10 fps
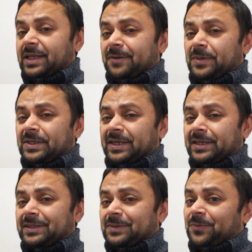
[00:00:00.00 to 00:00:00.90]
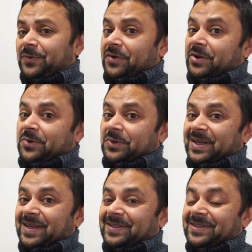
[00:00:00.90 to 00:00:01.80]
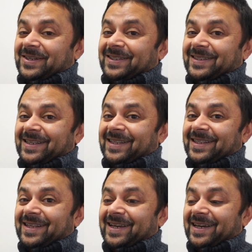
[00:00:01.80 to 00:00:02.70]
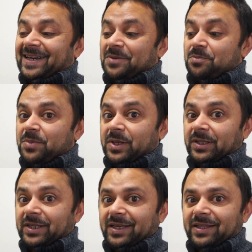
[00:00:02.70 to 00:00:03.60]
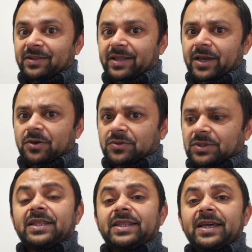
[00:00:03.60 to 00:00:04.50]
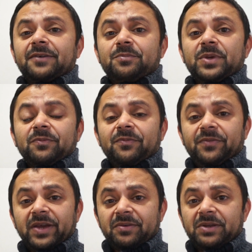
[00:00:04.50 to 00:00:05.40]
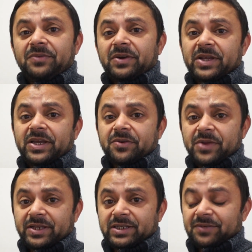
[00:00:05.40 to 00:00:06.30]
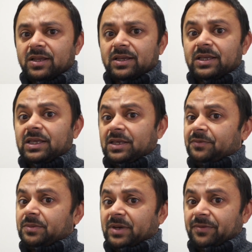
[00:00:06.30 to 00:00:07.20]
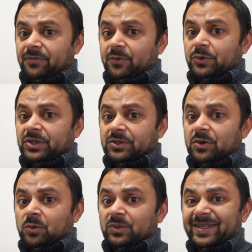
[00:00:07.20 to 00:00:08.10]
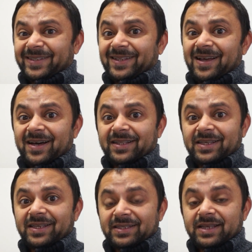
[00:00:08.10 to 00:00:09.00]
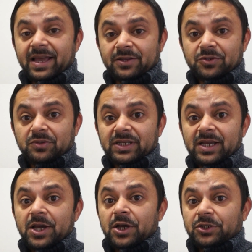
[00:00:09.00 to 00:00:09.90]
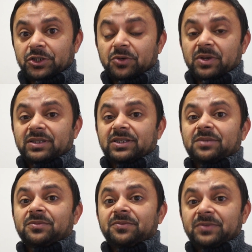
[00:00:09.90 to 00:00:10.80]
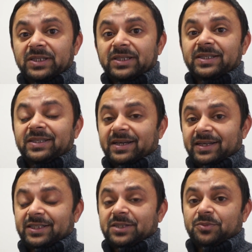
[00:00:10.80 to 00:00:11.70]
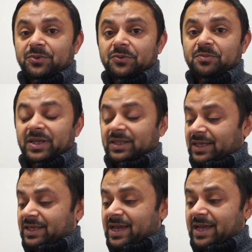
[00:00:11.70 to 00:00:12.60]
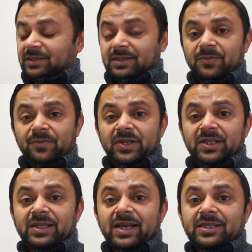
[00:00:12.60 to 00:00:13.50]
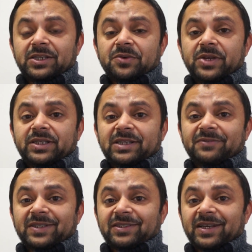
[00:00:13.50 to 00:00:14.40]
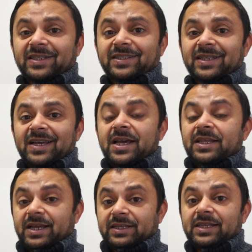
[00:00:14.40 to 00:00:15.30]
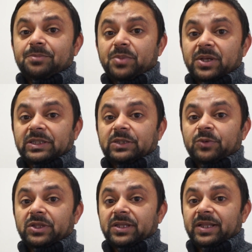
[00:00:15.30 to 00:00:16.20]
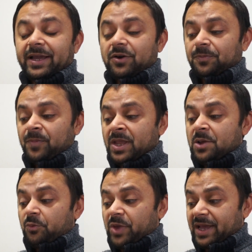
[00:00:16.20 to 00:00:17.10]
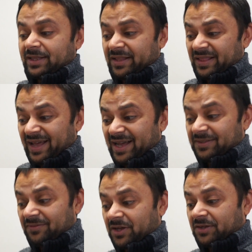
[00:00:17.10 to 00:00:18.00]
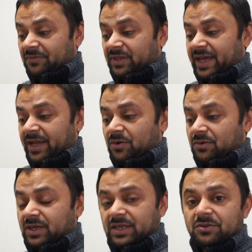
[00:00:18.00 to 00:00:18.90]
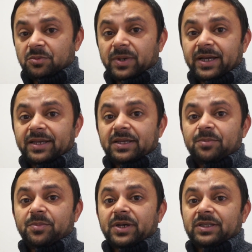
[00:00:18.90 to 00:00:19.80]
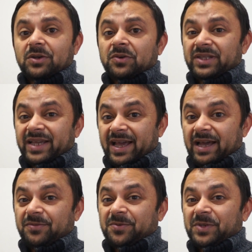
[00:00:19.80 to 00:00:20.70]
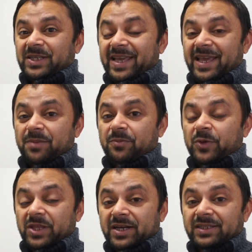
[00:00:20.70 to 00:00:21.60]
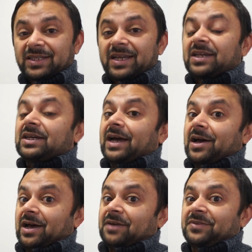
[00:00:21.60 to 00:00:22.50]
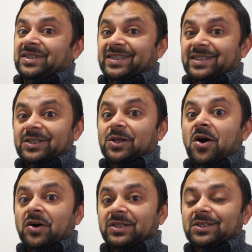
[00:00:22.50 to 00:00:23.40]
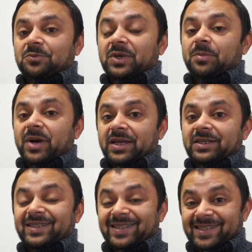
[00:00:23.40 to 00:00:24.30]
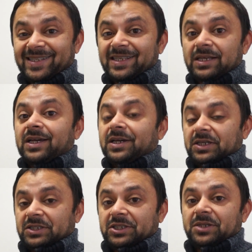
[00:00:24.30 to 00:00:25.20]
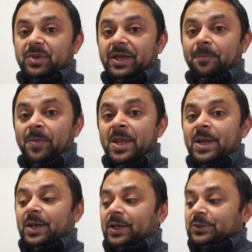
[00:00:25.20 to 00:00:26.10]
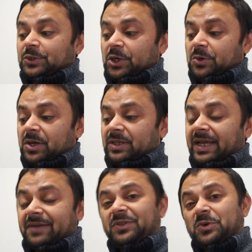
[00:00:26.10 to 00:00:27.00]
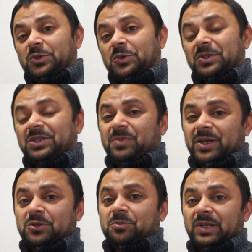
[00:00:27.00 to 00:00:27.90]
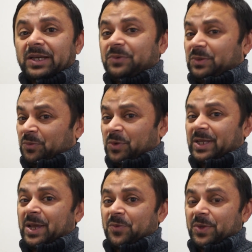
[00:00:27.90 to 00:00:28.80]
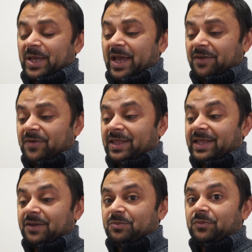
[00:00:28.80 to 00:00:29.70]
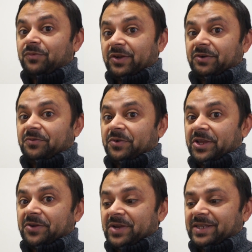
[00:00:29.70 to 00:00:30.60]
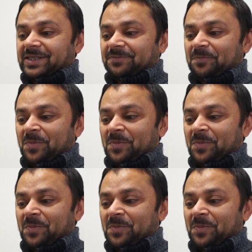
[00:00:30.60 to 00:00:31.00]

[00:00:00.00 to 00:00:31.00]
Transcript: They have been taking some very good interest in building Legos, and they have been very creative. Even my 4-year-old little hubby is actually showing some really nice improvement. He has some really nice creative designs that he builds with the Lego. We had a lot of Lego in Dubai, but only half of it came with us. Half is still on its way by sea shipping. So they have no choice but to play with whatever they have, and they have been very creative.